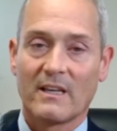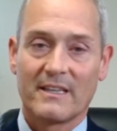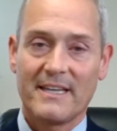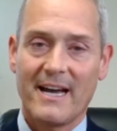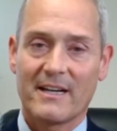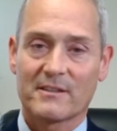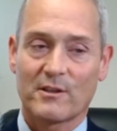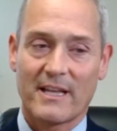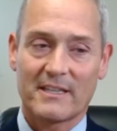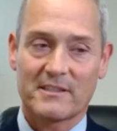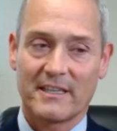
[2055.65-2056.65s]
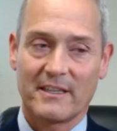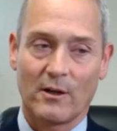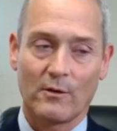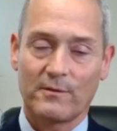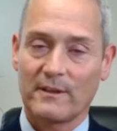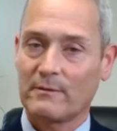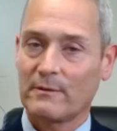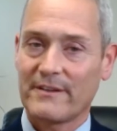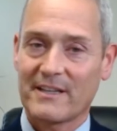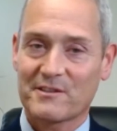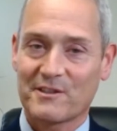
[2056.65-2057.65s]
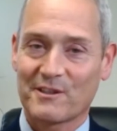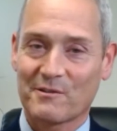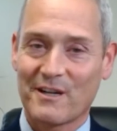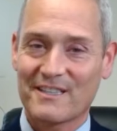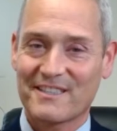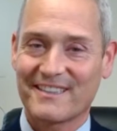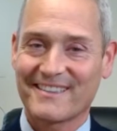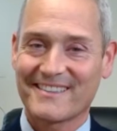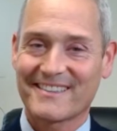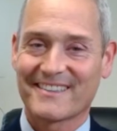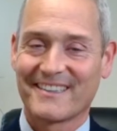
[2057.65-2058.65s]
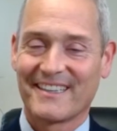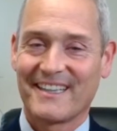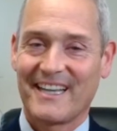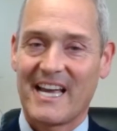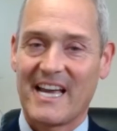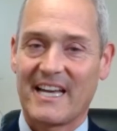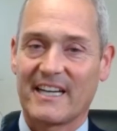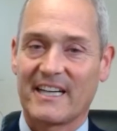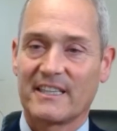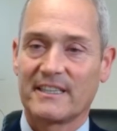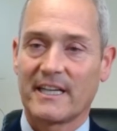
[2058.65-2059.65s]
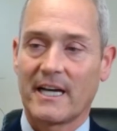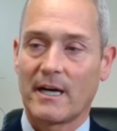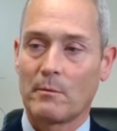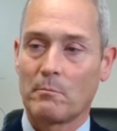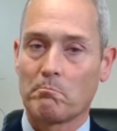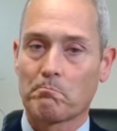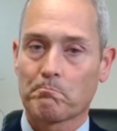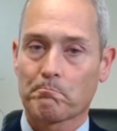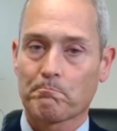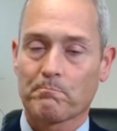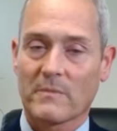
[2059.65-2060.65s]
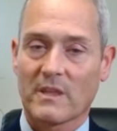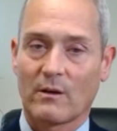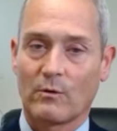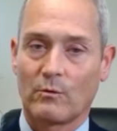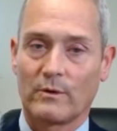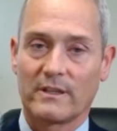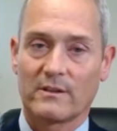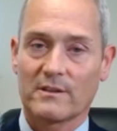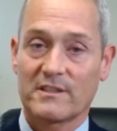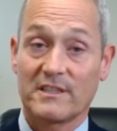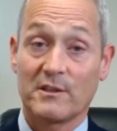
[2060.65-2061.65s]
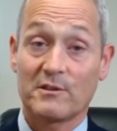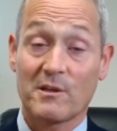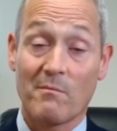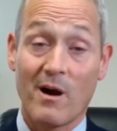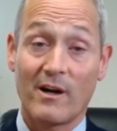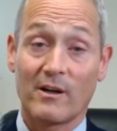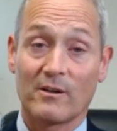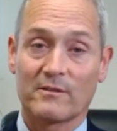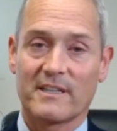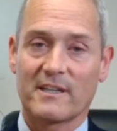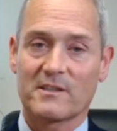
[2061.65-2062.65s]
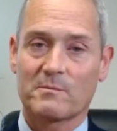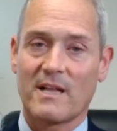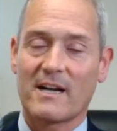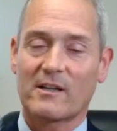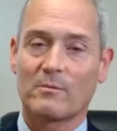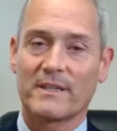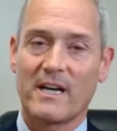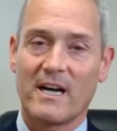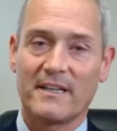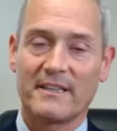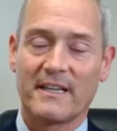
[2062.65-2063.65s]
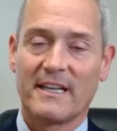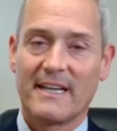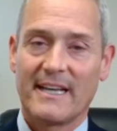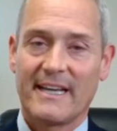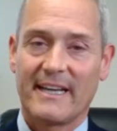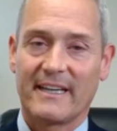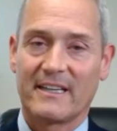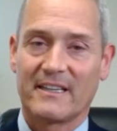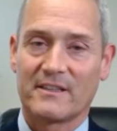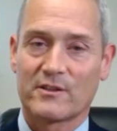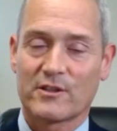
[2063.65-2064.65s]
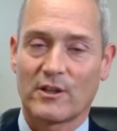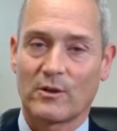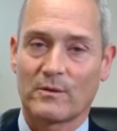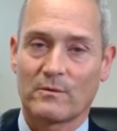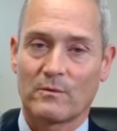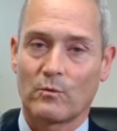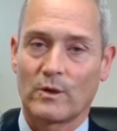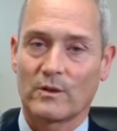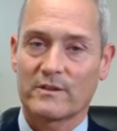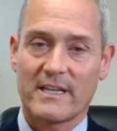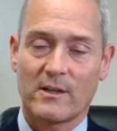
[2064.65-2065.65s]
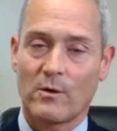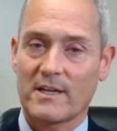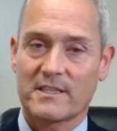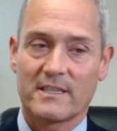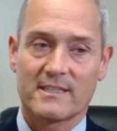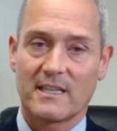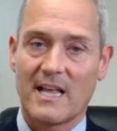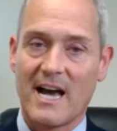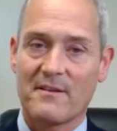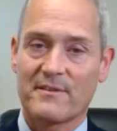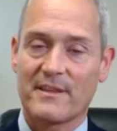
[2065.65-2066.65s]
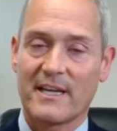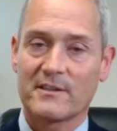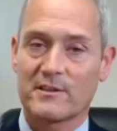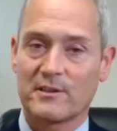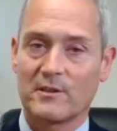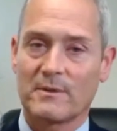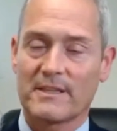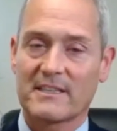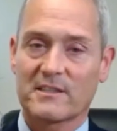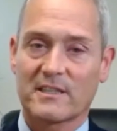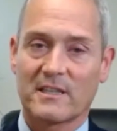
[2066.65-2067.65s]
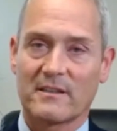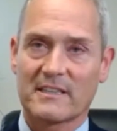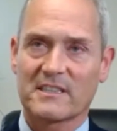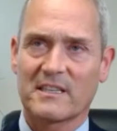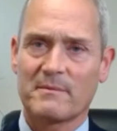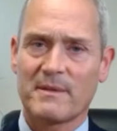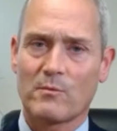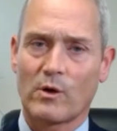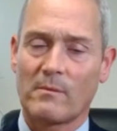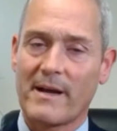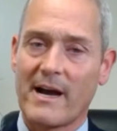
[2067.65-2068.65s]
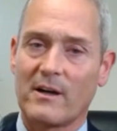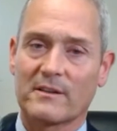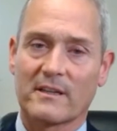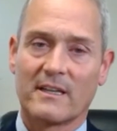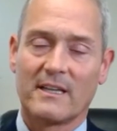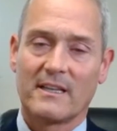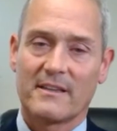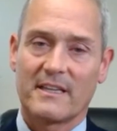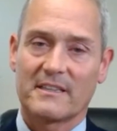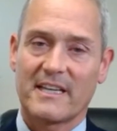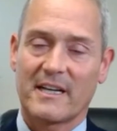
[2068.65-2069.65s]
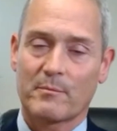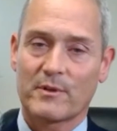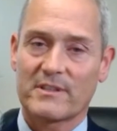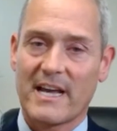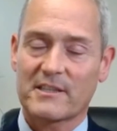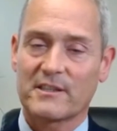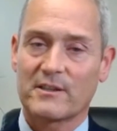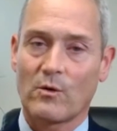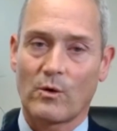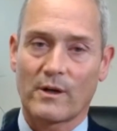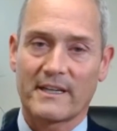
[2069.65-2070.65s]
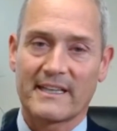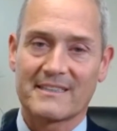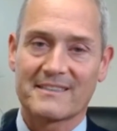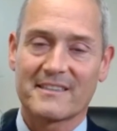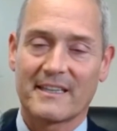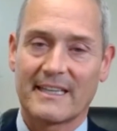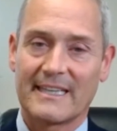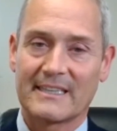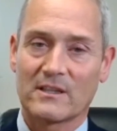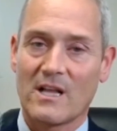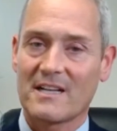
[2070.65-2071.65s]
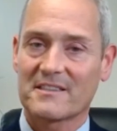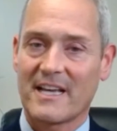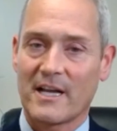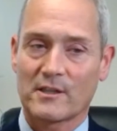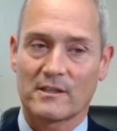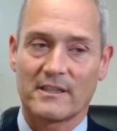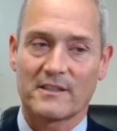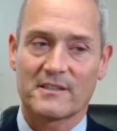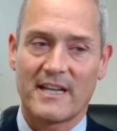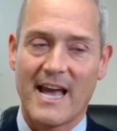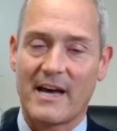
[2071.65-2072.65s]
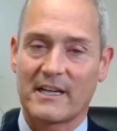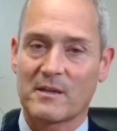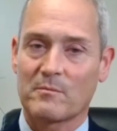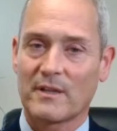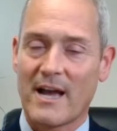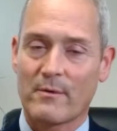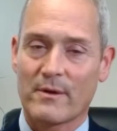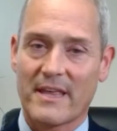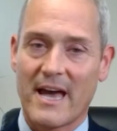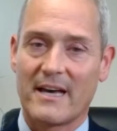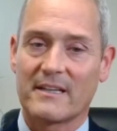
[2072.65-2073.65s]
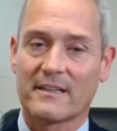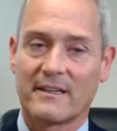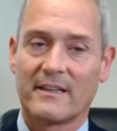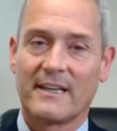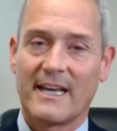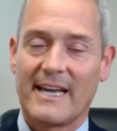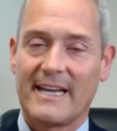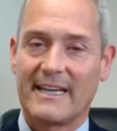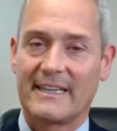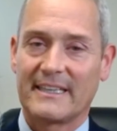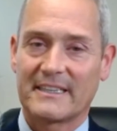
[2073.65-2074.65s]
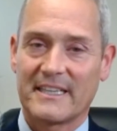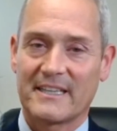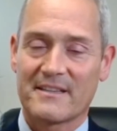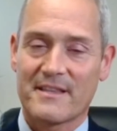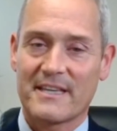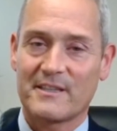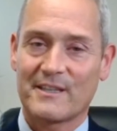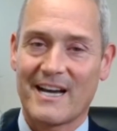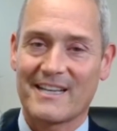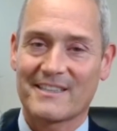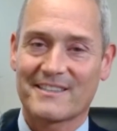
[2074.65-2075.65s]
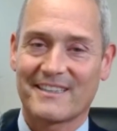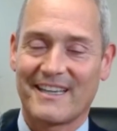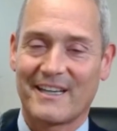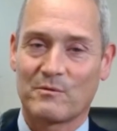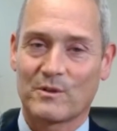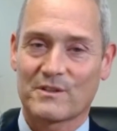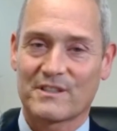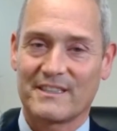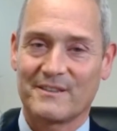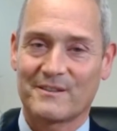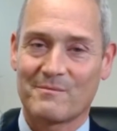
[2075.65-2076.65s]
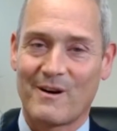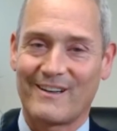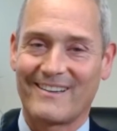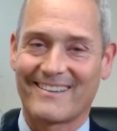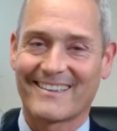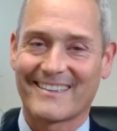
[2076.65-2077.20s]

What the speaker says: Yeah, so that's it. Hopefully we've answered the questions, and we'll see you tomorrow. Dennis Block will be on, and so we'll take questions live then too, but that's gonna be more about the tenant protection ordinance in Los Angeles and how to comply with that. And again, thank you guys, and we'll see you tomorrow.